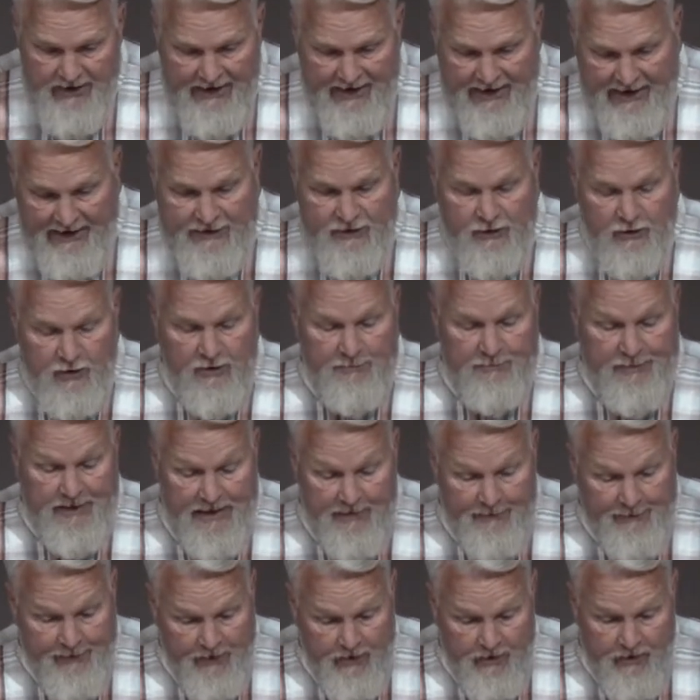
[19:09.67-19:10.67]
and to a
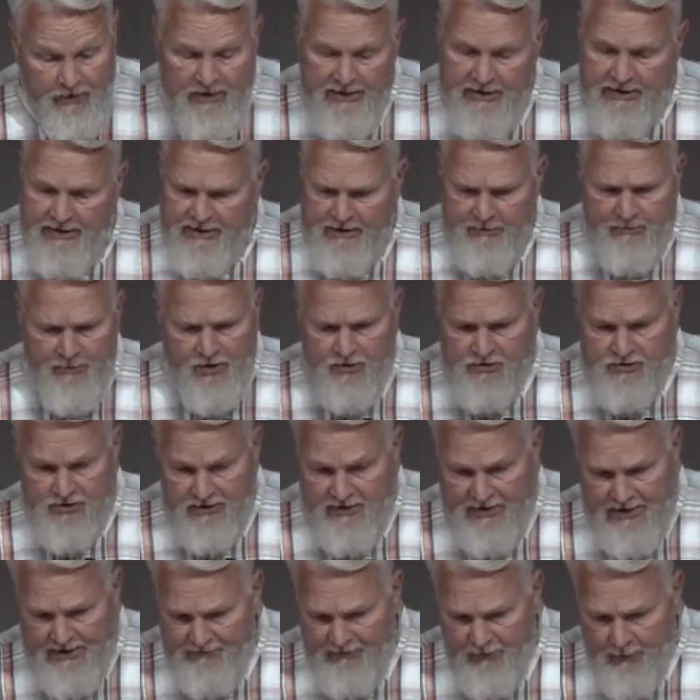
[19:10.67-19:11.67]
people he
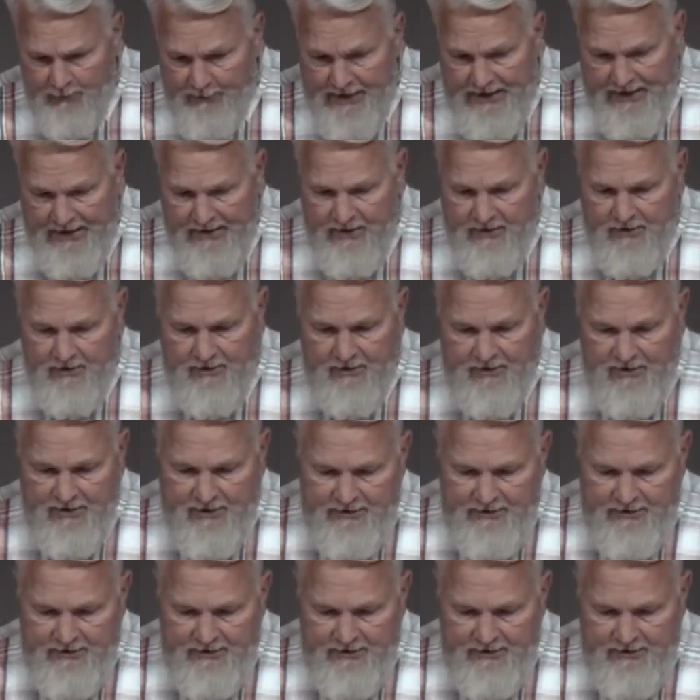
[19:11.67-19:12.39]
mostly never met.